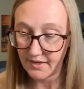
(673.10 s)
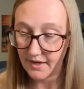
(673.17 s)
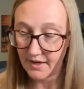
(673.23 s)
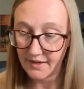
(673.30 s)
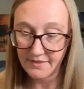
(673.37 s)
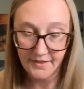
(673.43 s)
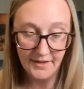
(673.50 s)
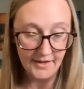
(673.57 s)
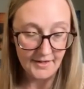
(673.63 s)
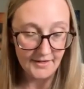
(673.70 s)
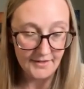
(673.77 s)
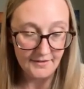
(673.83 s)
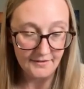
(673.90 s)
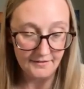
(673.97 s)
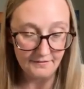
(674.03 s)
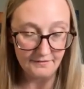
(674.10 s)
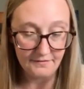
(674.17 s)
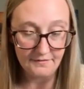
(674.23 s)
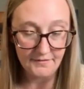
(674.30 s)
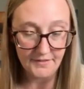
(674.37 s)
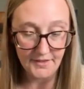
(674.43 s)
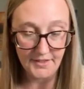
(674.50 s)
then,
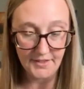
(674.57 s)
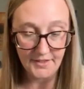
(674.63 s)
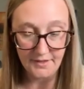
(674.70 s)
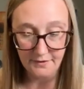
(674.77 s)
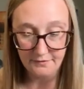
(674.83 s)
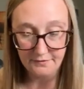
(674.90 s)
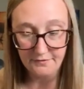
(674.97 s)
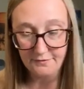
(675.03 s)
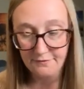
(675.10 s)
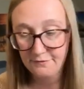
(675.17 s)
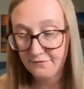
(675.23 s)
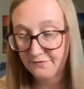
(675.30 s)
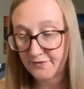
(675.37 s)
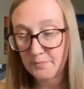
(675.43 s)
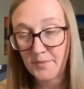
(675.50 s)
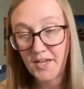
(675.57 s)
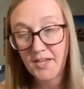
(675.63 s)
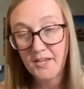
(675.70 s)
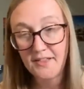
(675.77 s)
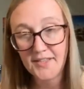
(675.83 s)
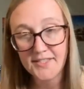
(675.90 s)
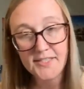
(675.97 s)
for
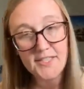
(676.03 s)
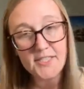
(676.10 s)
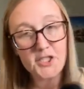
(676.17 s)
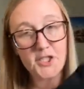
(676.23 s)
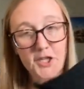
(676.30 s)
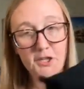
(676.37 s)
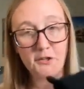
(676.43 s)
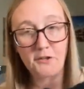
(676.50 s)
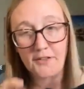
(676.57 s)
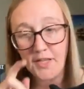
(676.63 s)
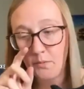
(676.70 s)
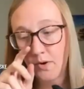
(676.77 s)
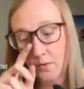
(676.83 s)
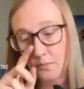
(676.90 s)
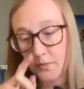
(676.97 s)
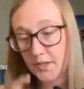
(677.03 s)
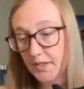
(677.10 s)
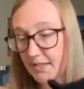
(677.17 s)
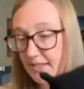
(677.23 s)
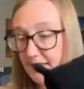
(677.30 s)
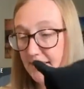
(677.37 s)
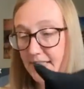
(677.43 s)
me, this is generally what
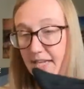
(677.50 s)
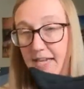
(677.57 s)
works.